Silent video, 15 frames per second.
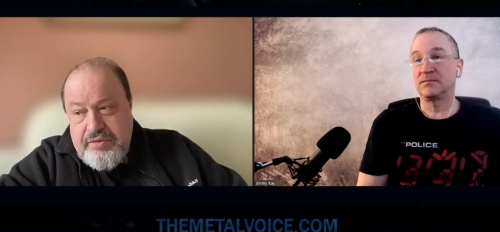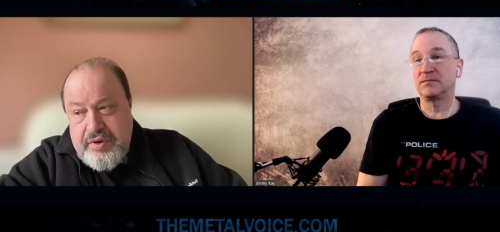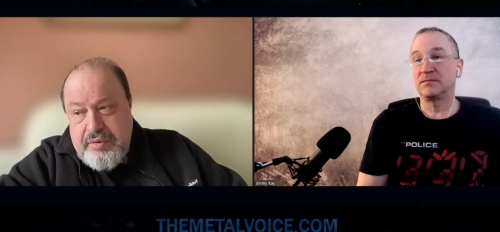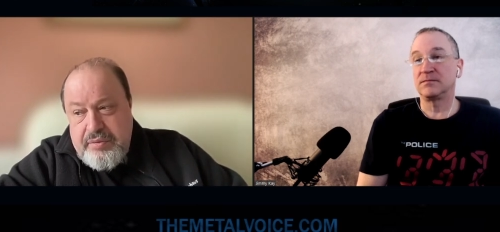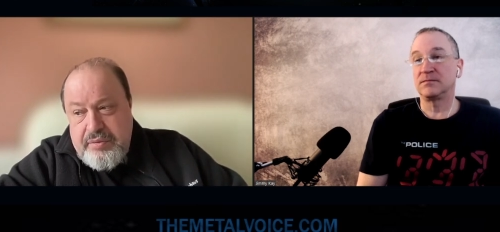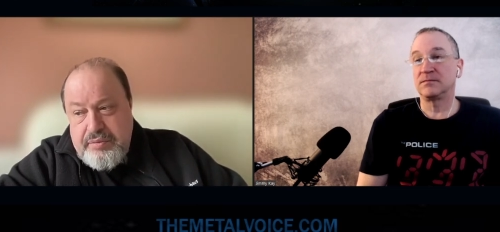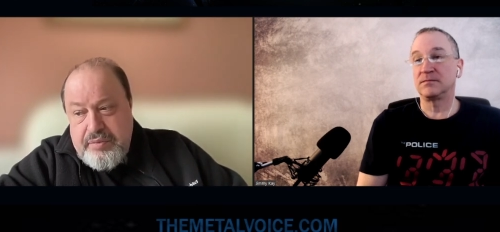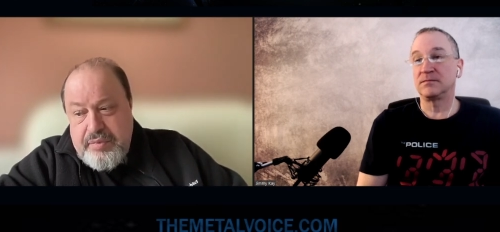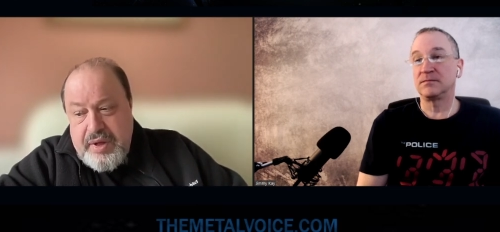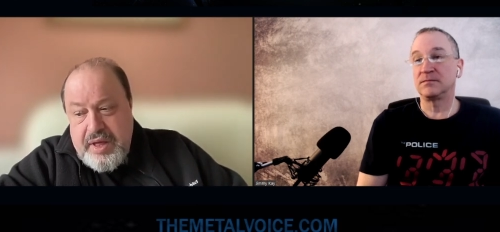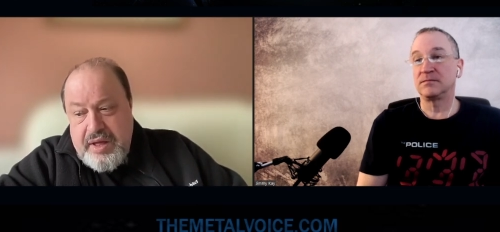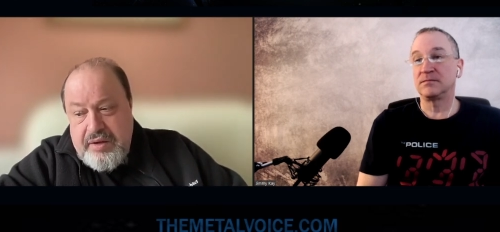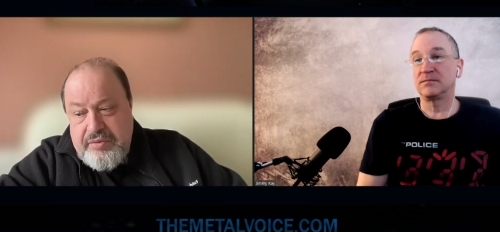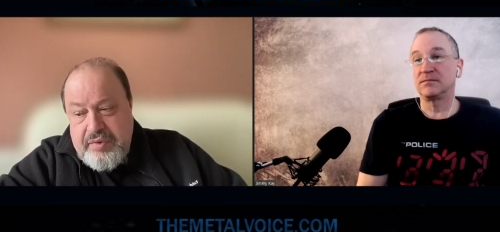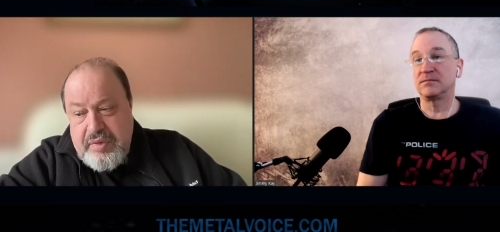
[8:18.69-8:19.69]
Speaker 1: from
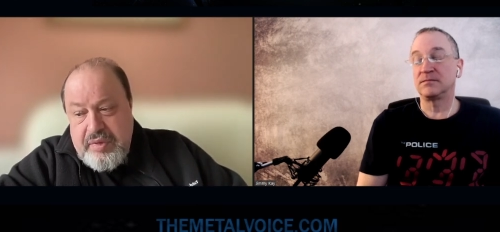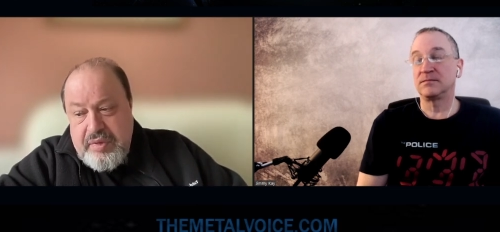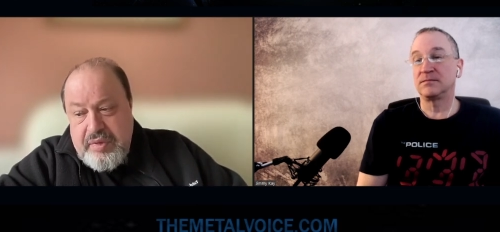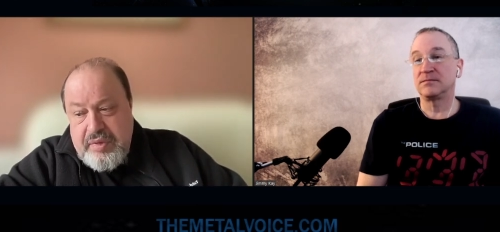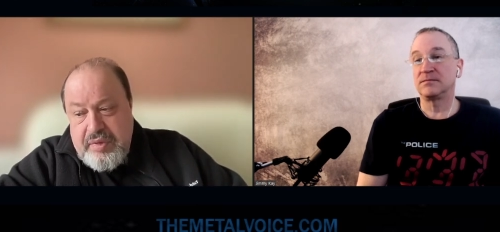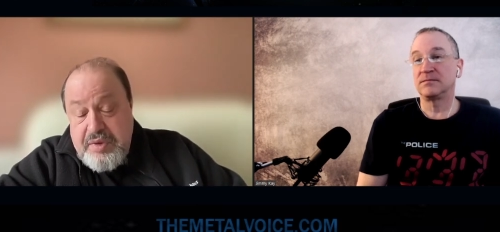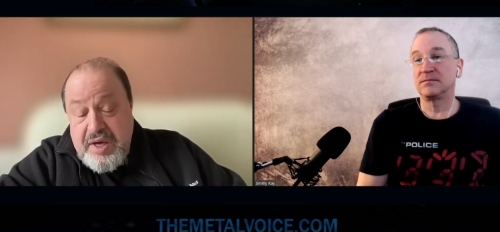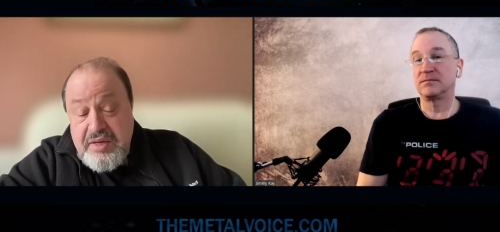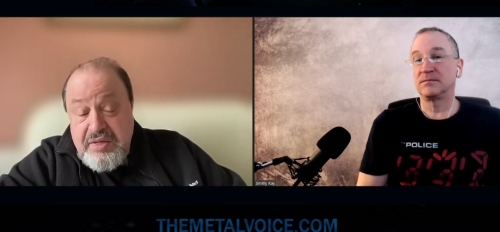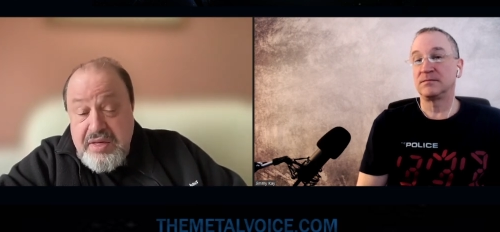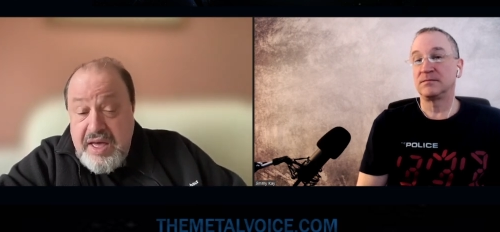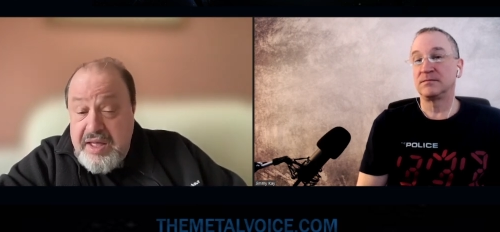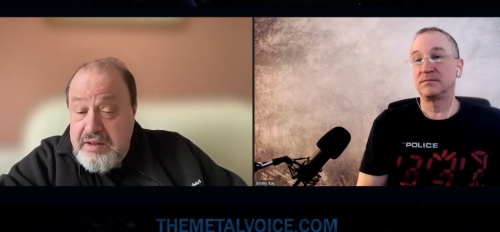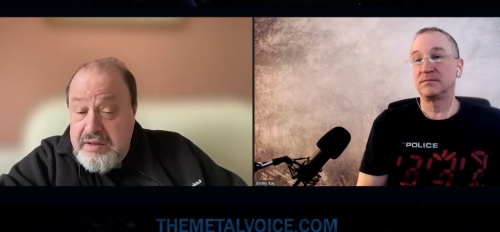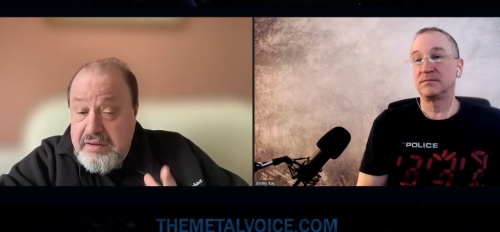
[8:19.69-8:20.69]
uh, from the fan base,
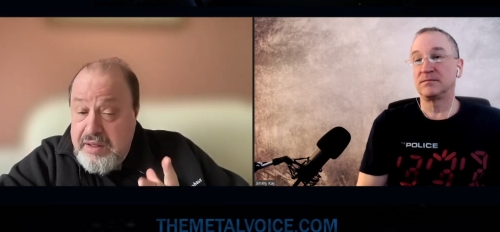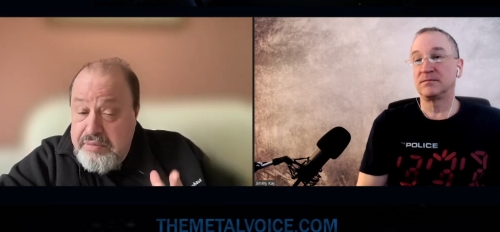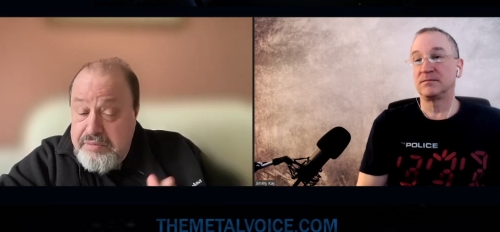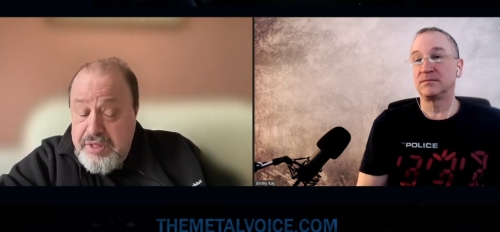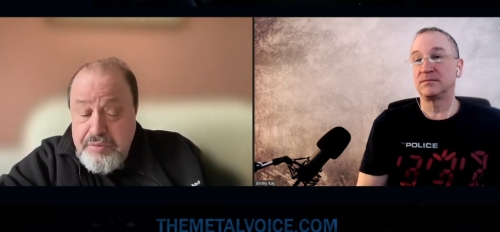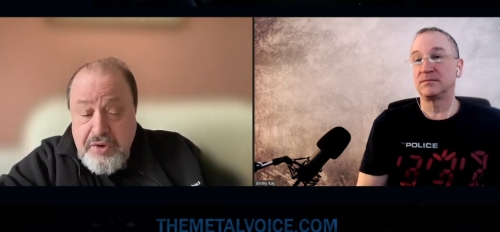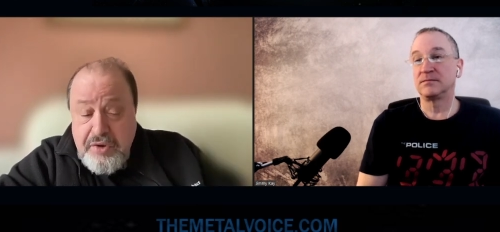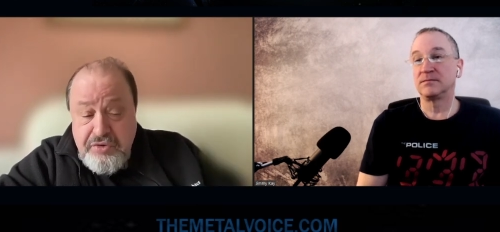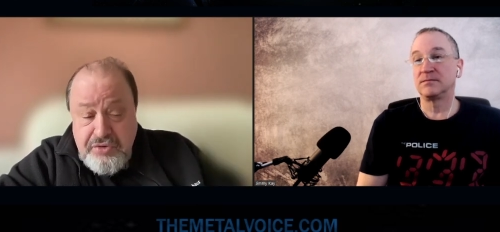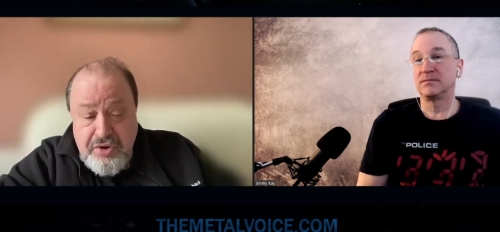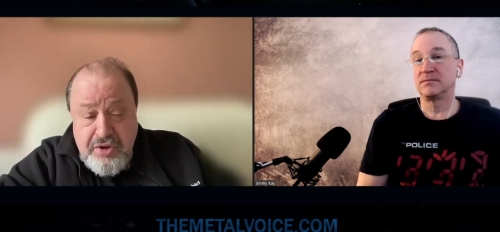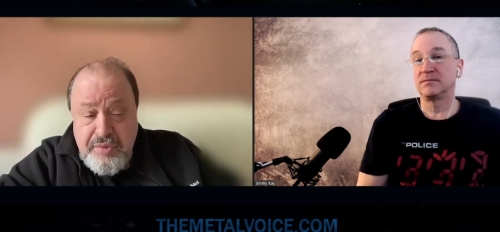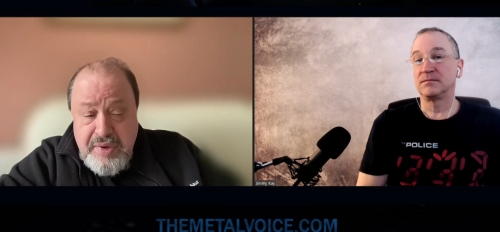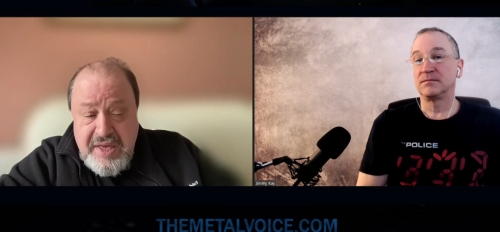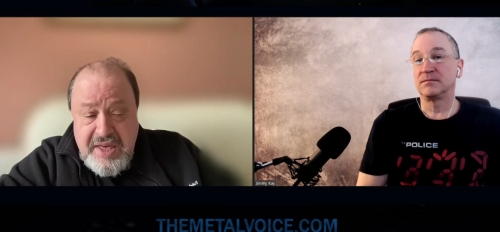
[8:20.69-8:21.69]
and the
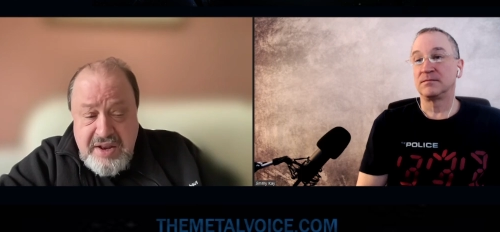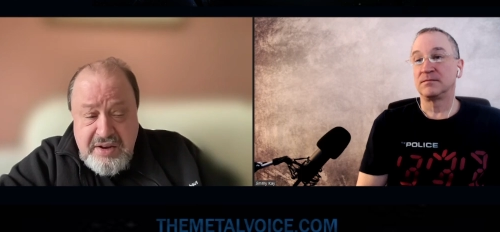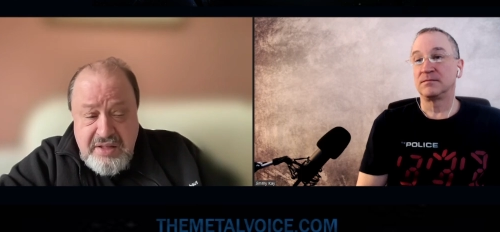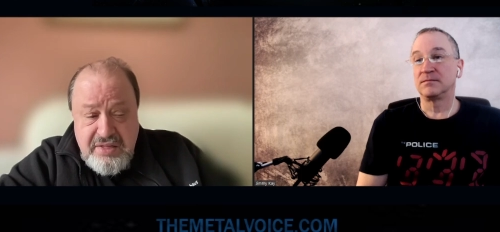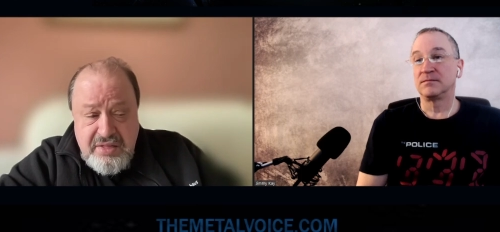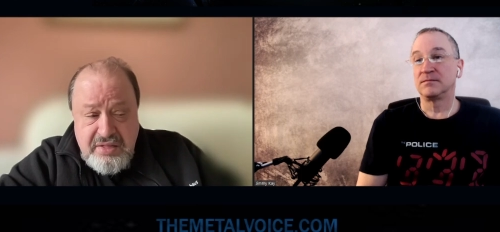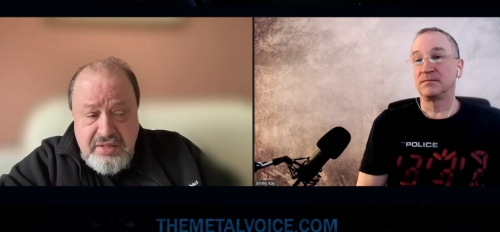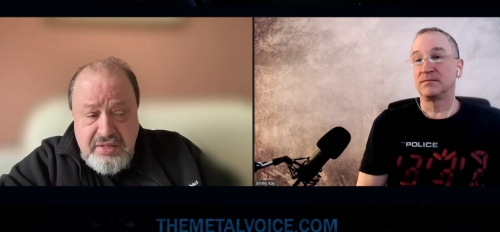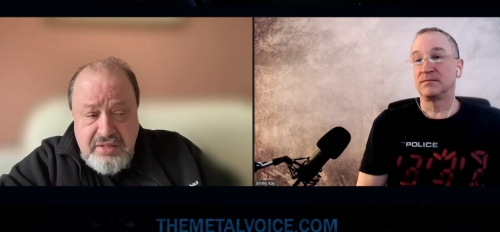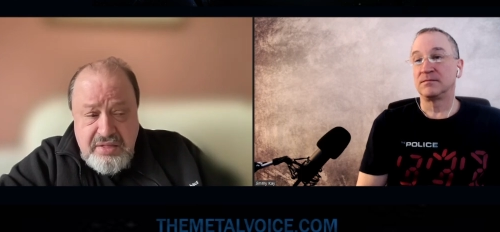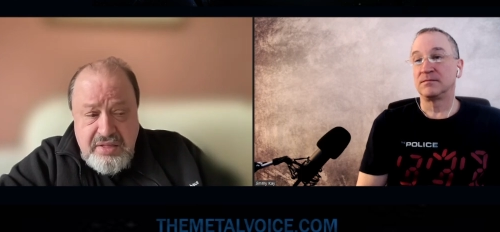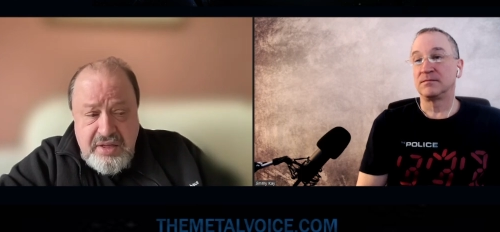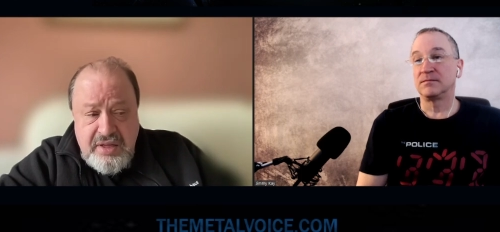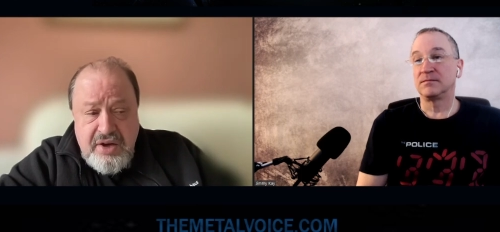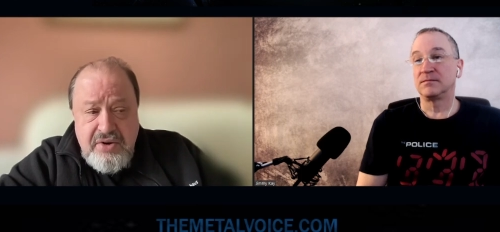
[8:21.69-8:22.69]
Montreal weekend is
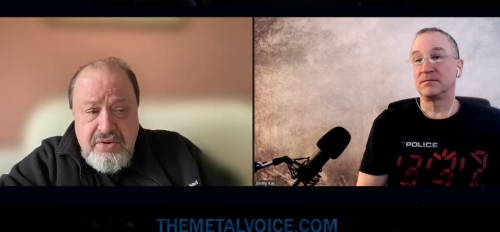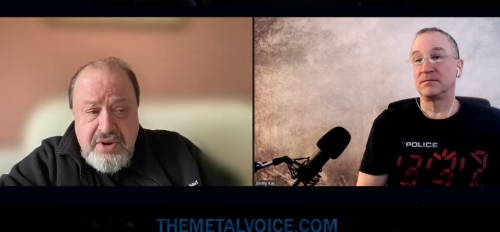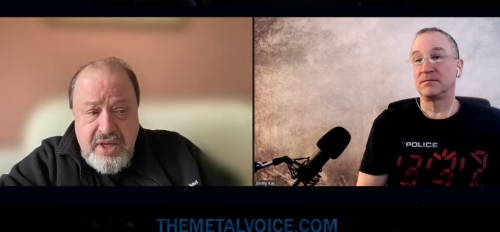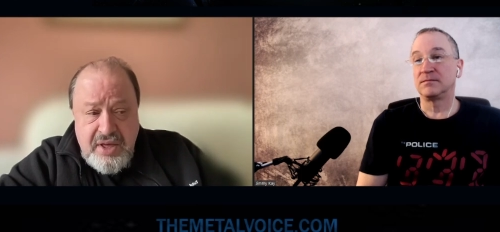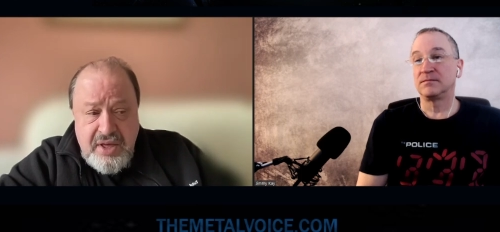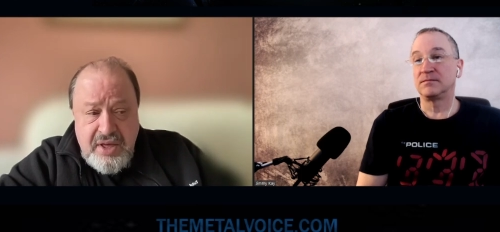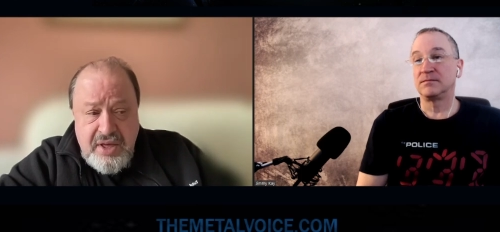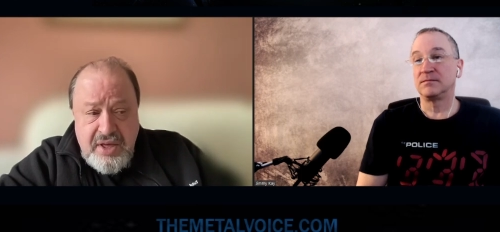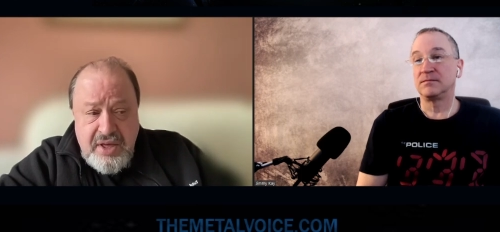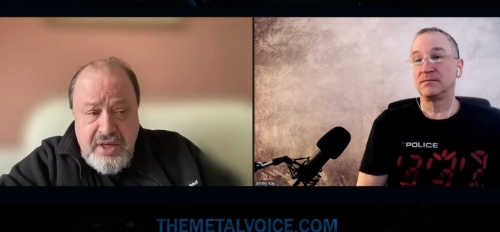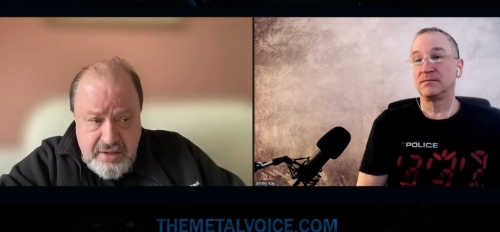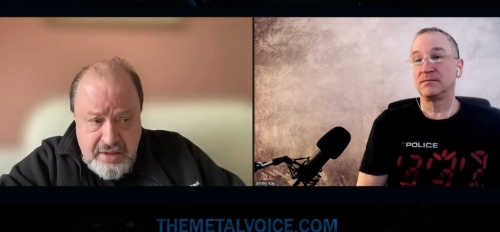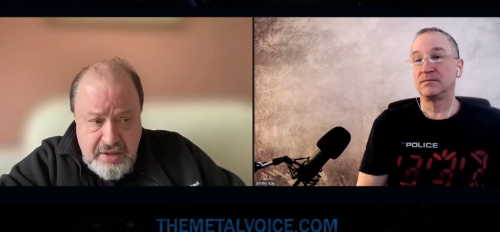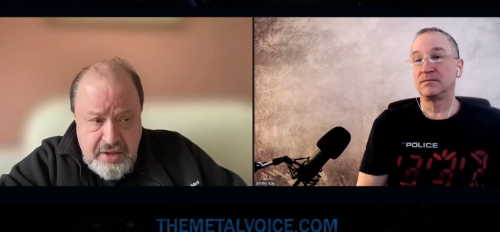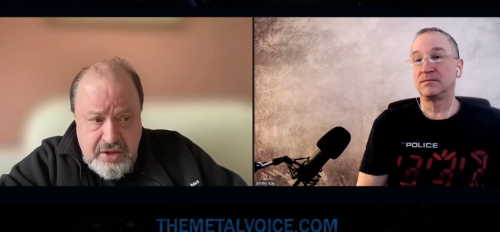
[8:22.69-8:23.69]
the only
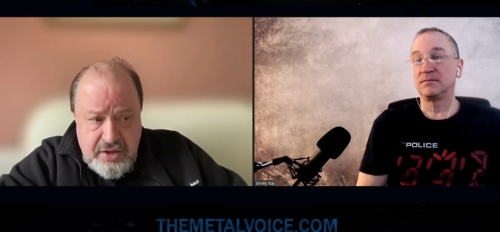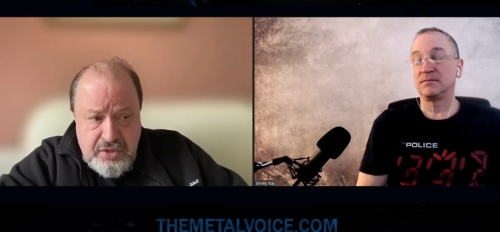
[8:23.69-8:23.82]
other